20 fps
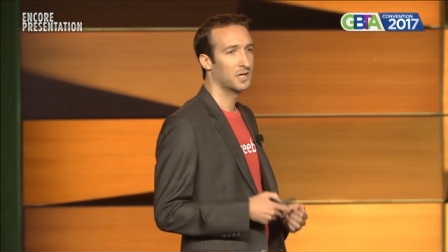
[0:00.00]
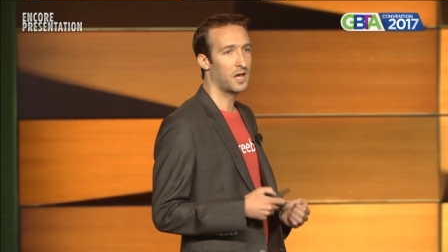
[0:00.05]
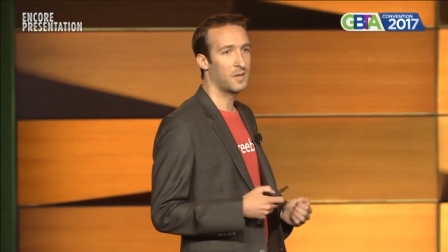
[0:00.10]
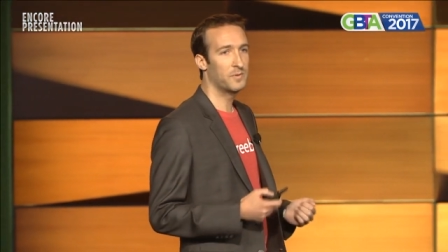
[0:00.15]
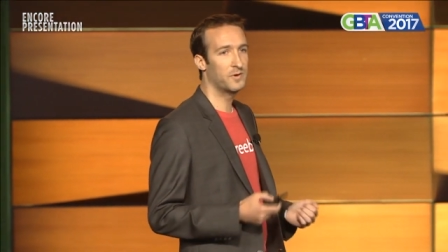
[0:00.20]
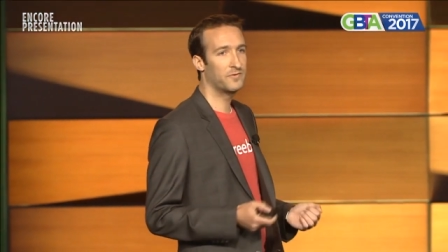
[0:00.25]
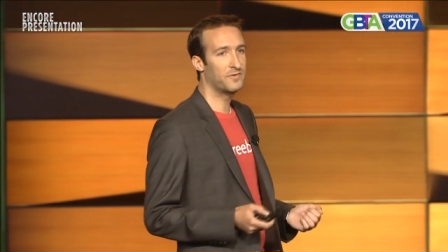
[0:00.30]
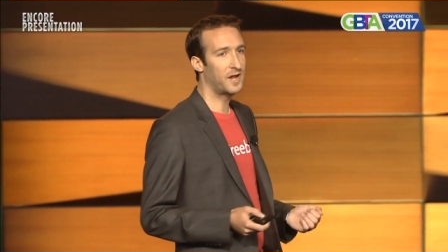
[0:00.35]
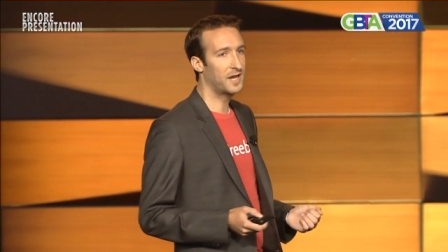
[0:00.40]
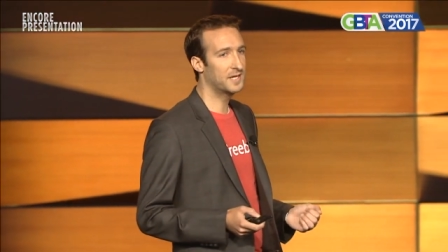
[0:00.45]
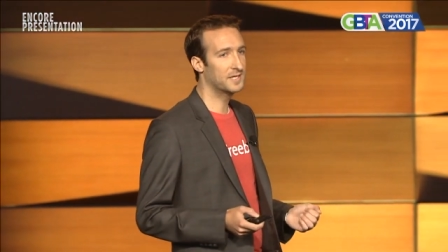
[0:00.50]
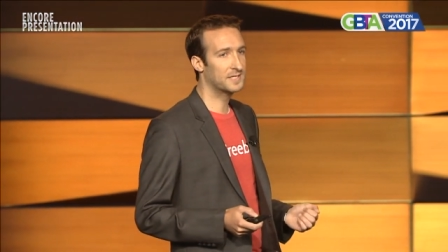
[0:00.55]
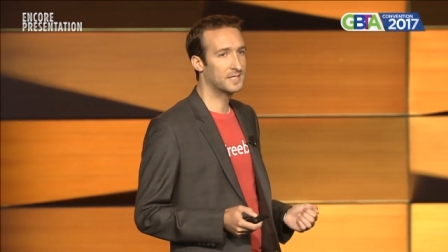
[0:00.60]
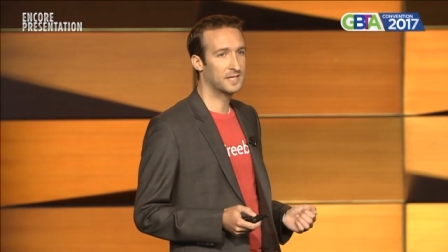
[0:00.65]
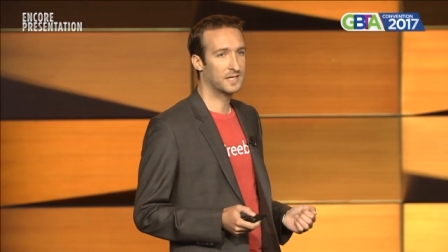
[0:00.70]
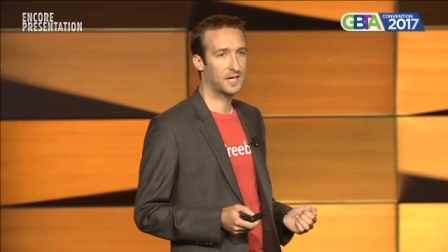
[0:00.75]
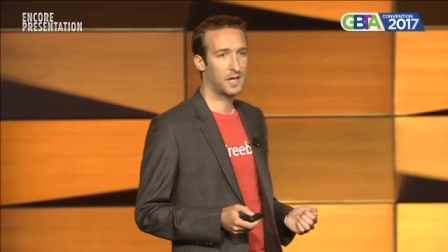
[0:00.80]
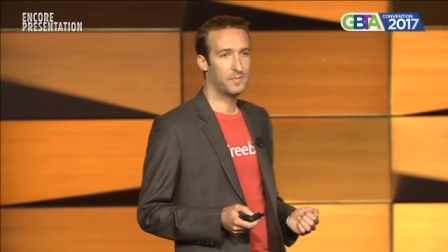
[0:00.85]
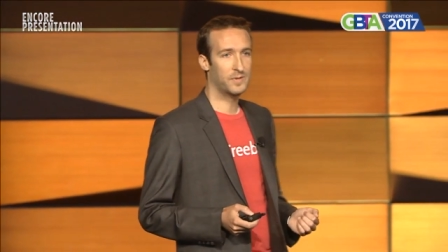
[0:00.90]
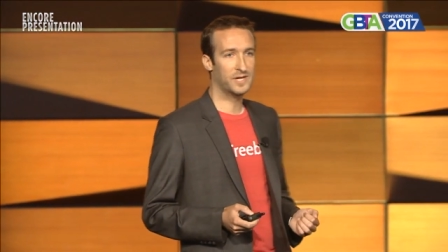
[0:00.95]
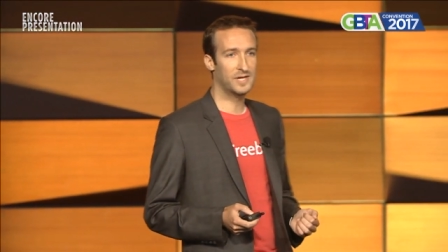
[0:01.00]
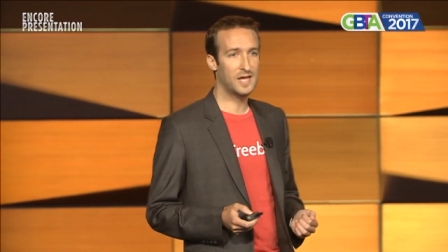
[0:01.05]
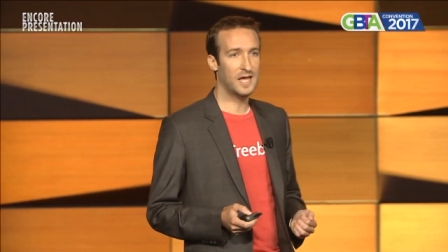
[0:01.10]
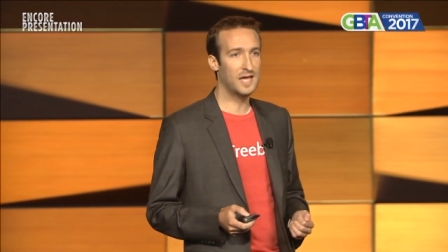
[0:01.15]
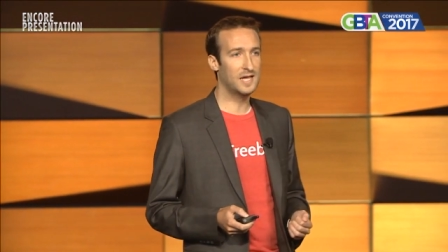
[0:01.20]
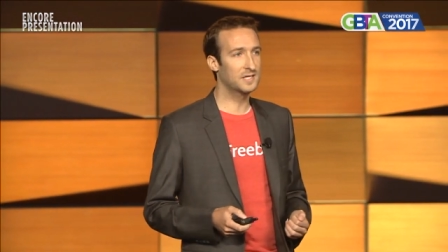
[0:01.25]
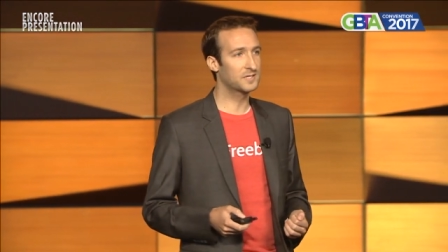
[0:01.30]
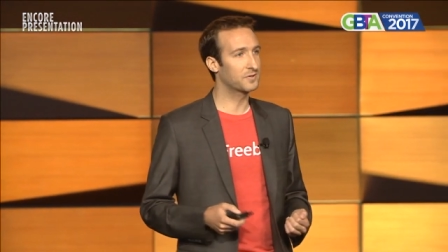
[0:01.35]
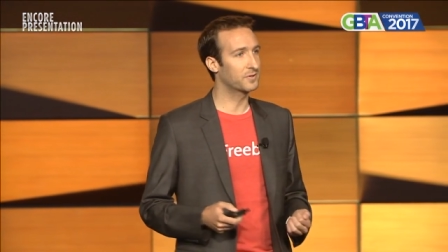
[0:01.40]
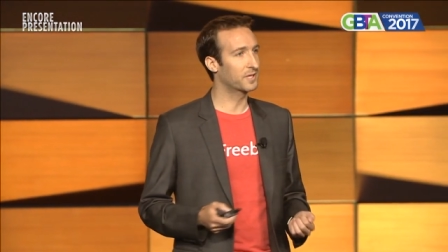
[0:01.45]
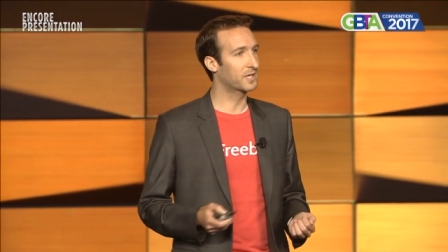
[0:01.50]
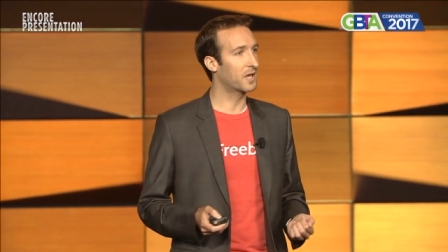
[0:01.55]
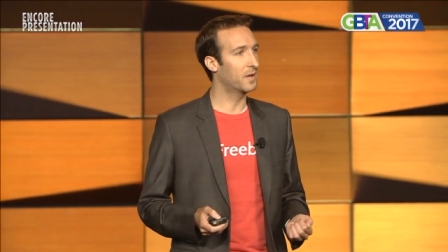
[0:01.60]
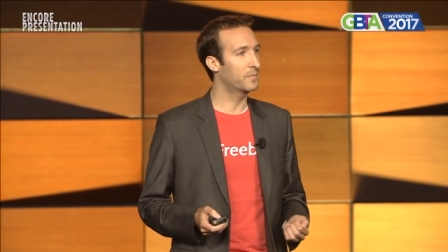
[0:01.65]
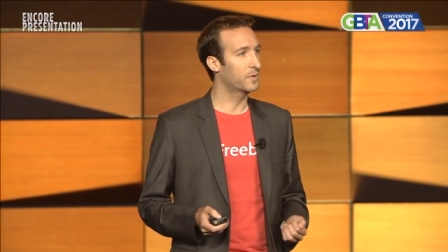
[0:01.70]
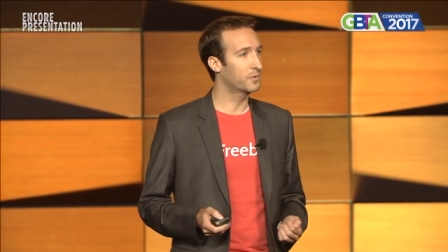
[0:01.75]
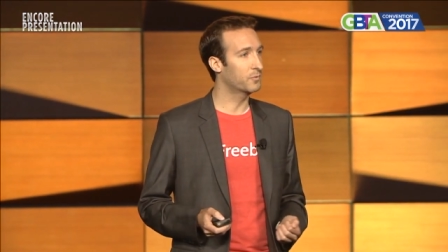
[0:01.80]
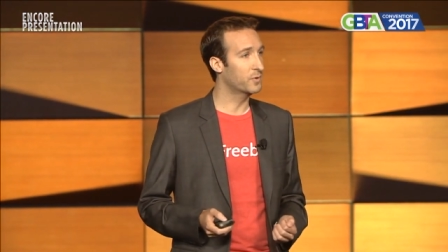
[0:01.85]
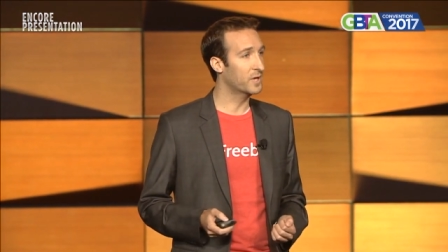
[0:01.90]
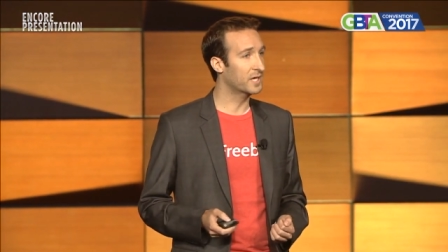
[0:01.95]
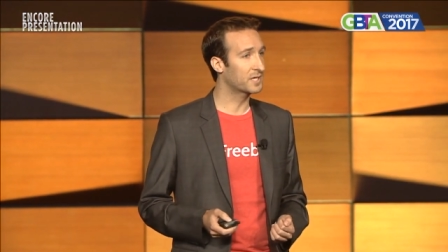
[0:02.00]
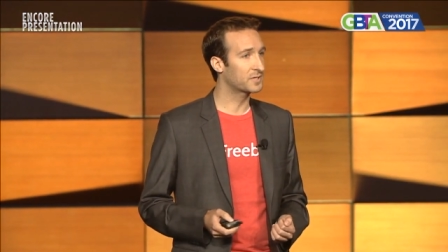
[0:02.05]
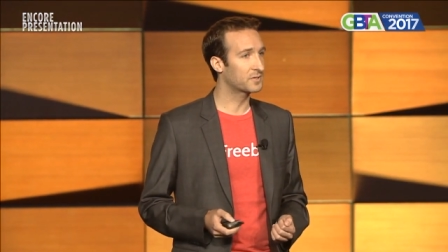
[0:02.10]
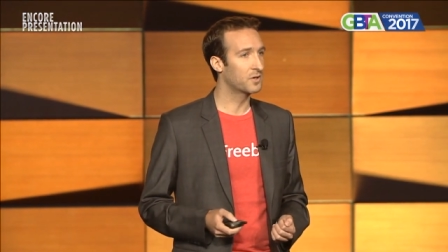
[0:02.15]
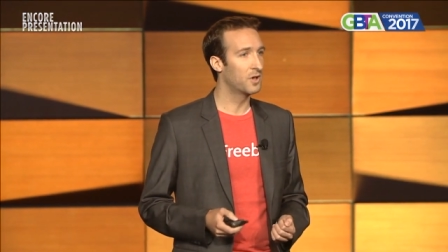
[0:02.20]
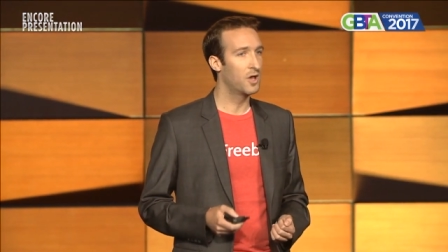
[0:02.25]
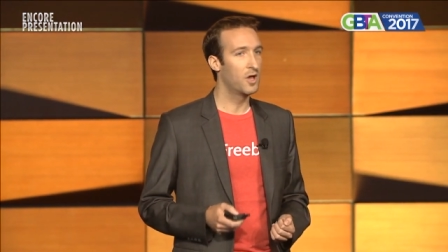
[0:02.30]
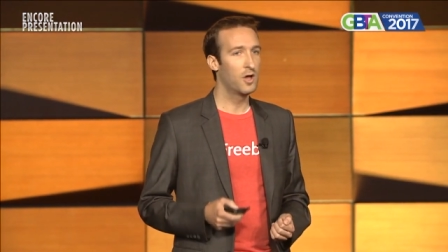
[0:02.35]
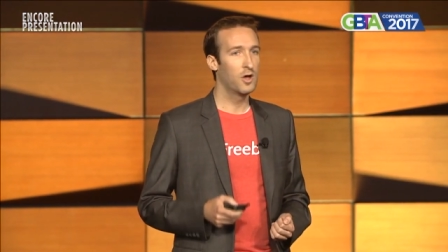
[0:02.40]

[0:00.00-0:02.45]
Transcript: Come and find us in the coming days or in the coming weeks.